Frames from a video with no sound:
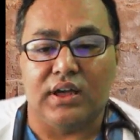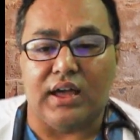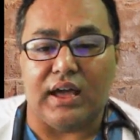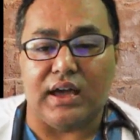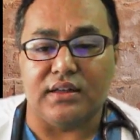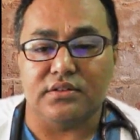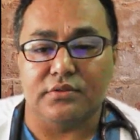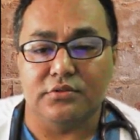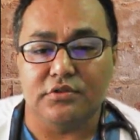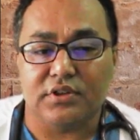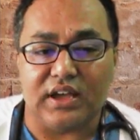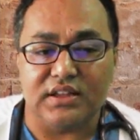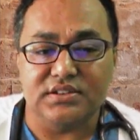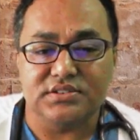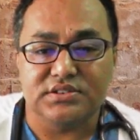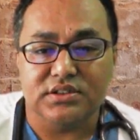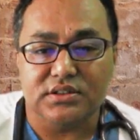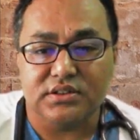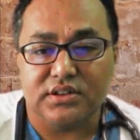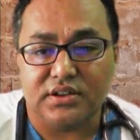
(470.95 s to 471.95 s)
and you can
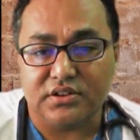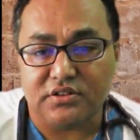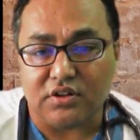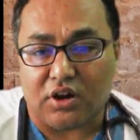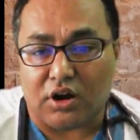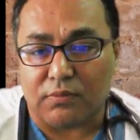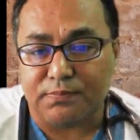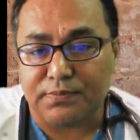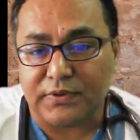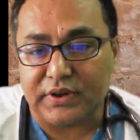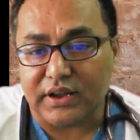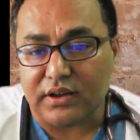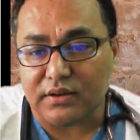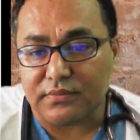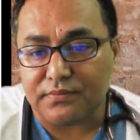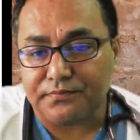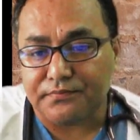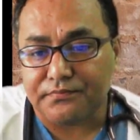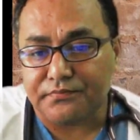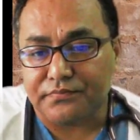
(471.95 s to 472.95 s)
see there is
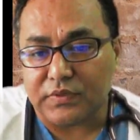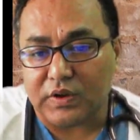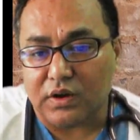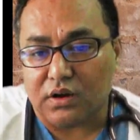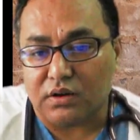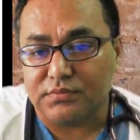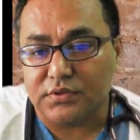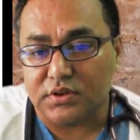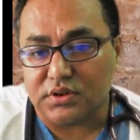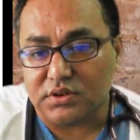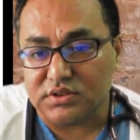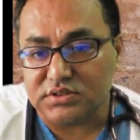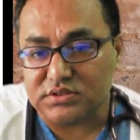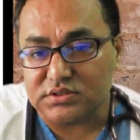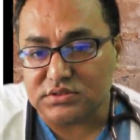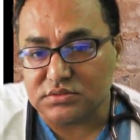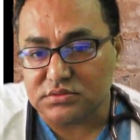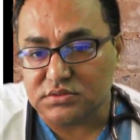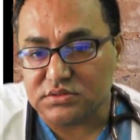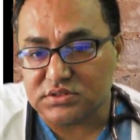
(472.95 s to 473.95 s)
uptake of
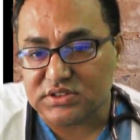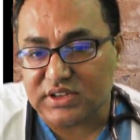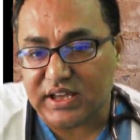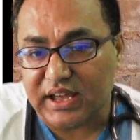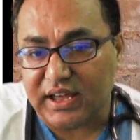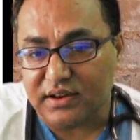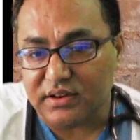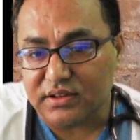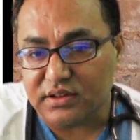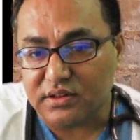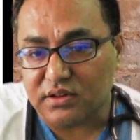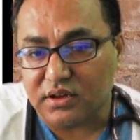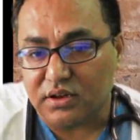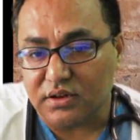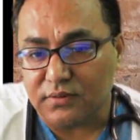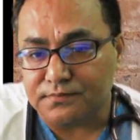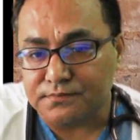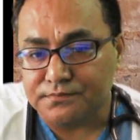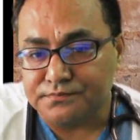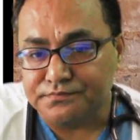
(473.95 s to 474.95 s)
the scan in
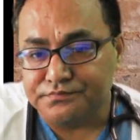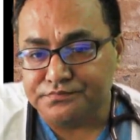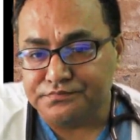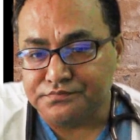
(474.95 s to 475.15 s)
the